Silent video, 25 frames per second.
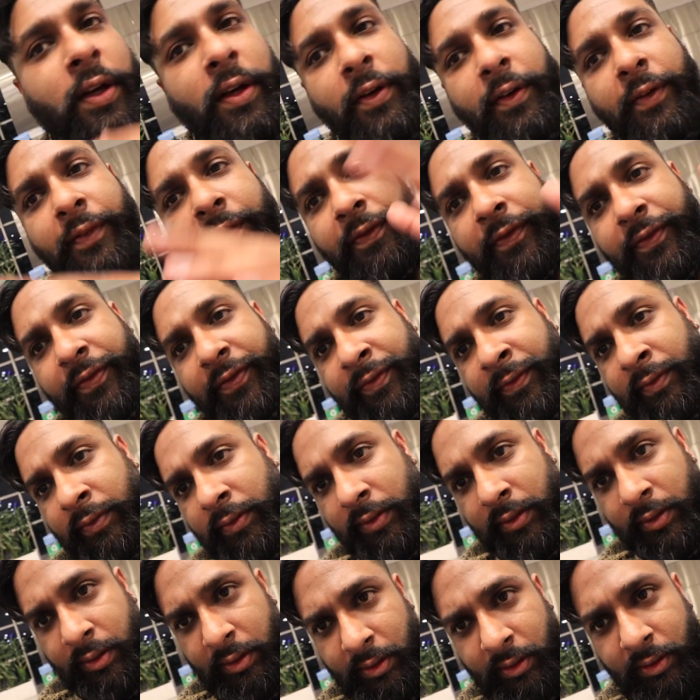of
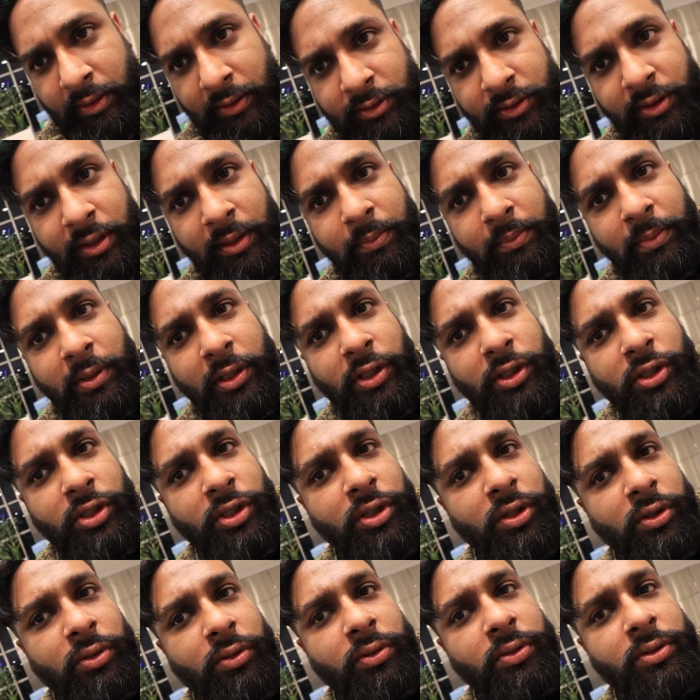some
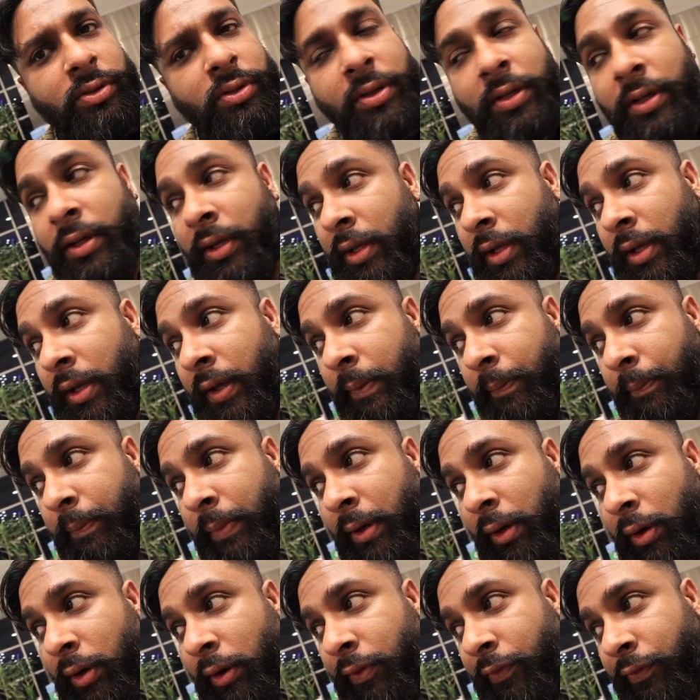issues,
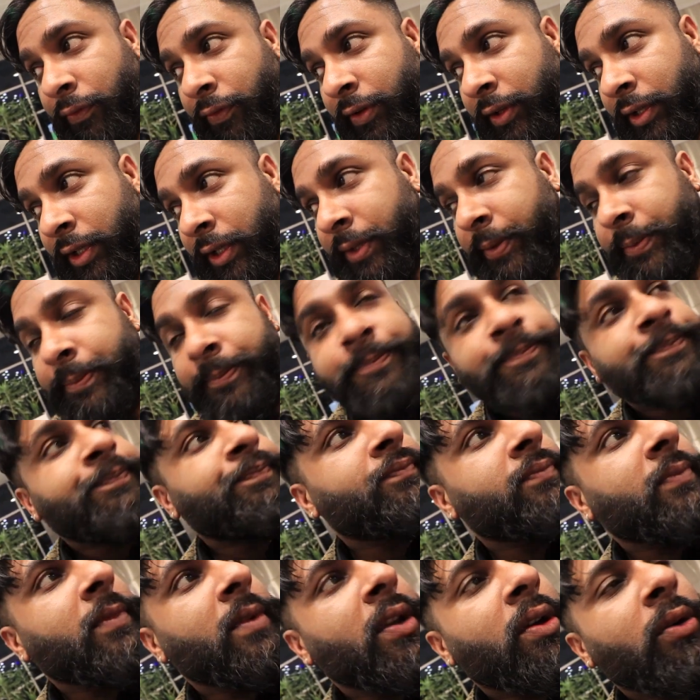but hopefully
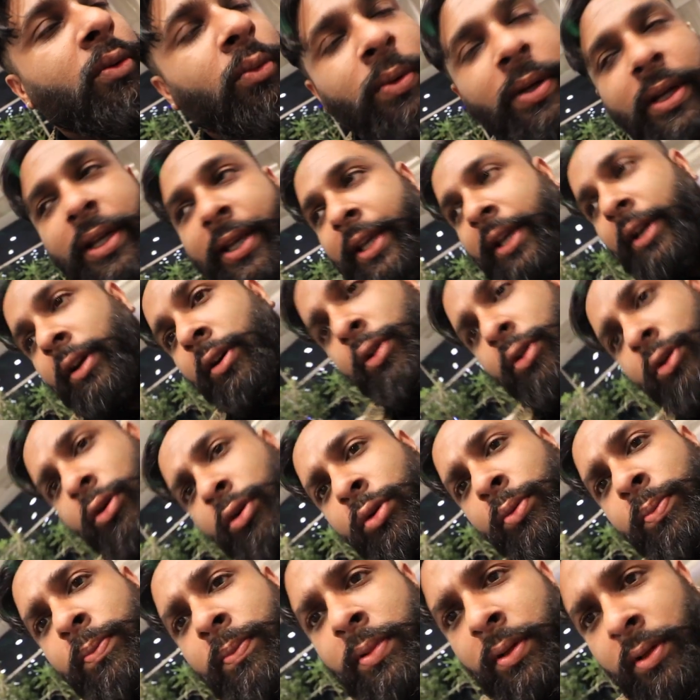when I get
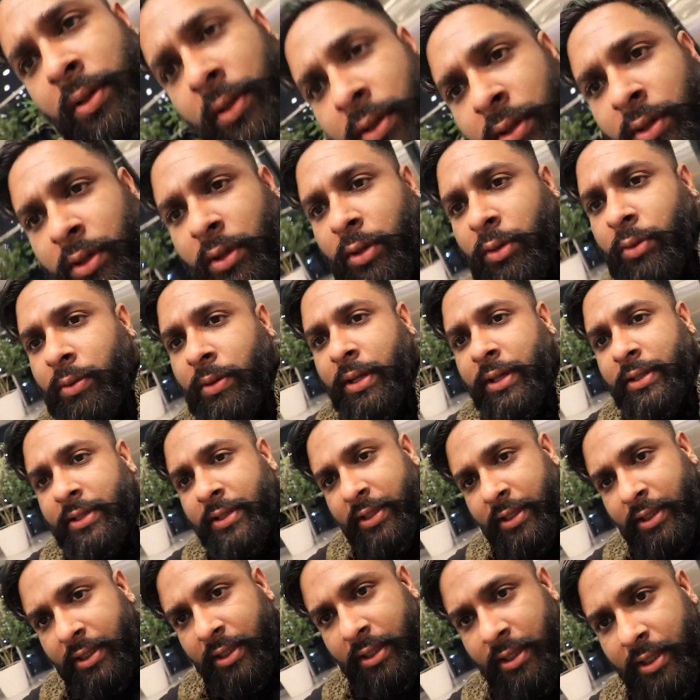home, when I
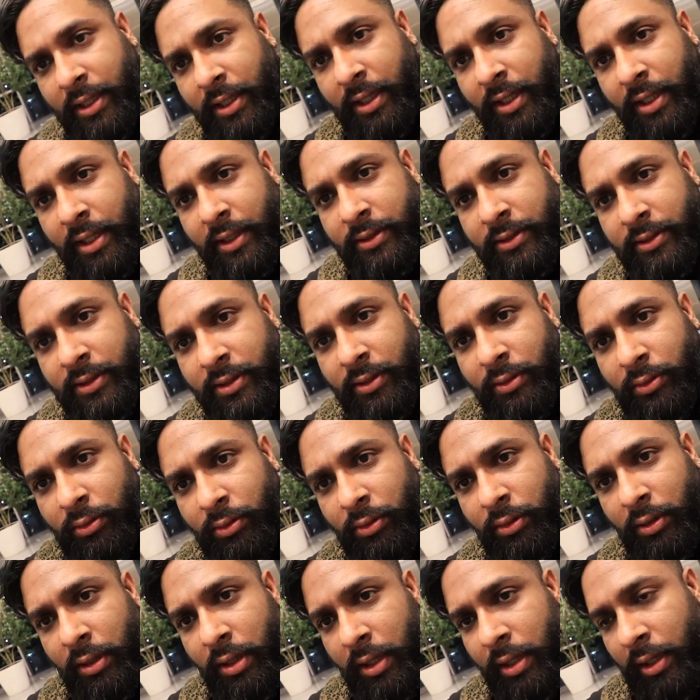see the guys,
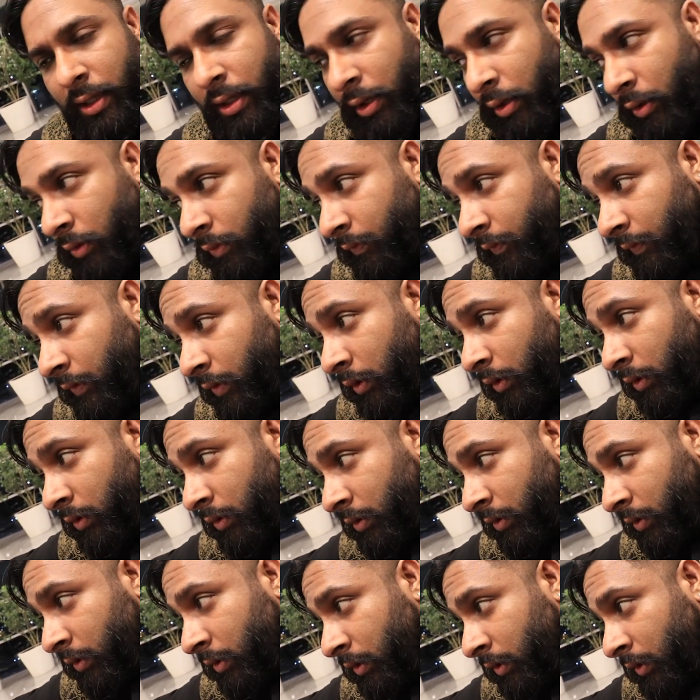I'll vlog
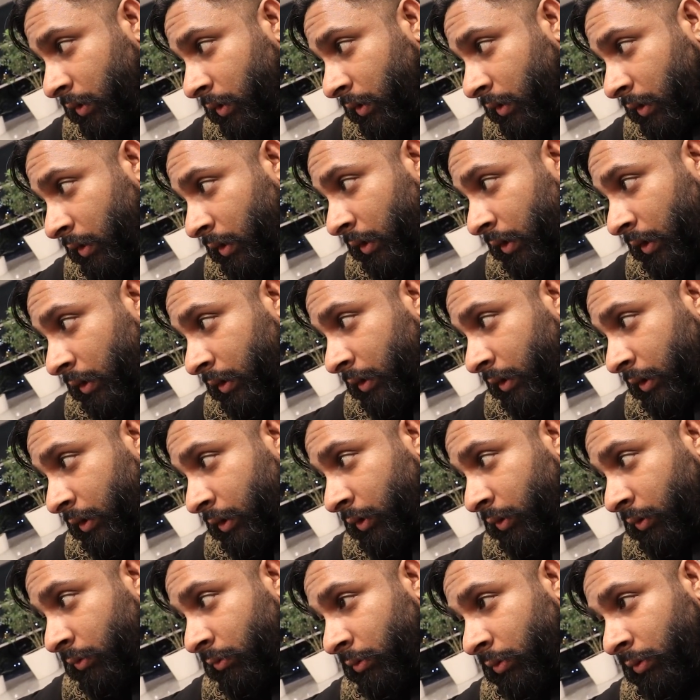and let
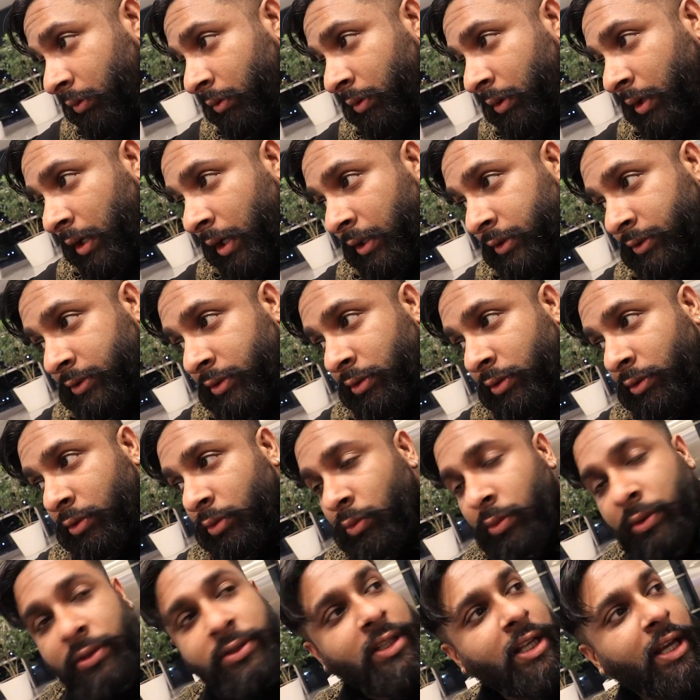you know, guys know
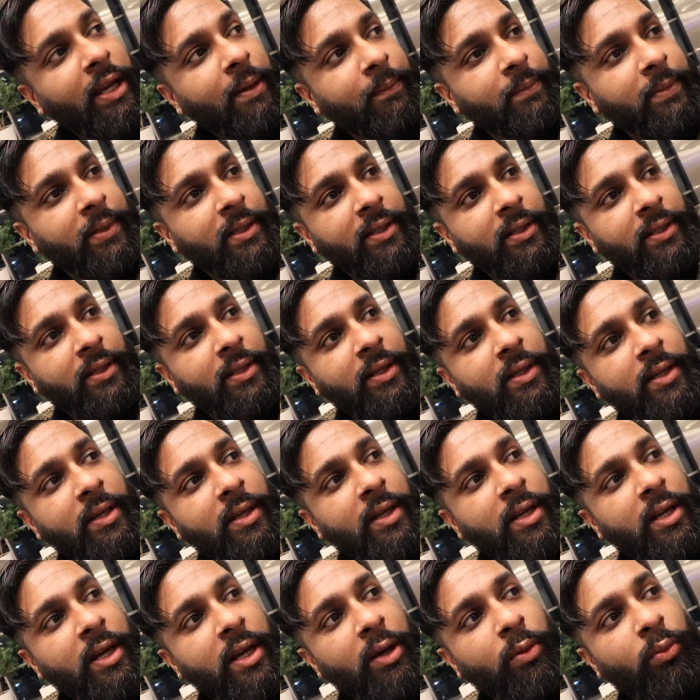what's happening
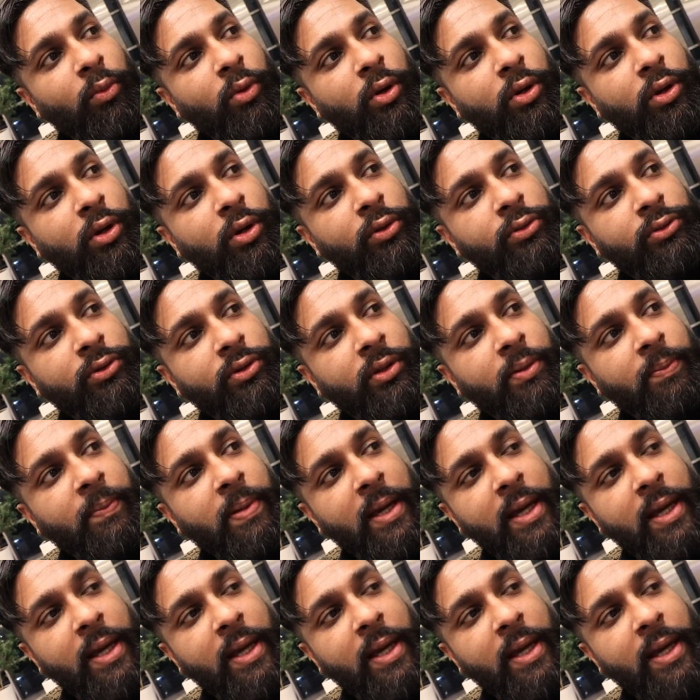and what goes on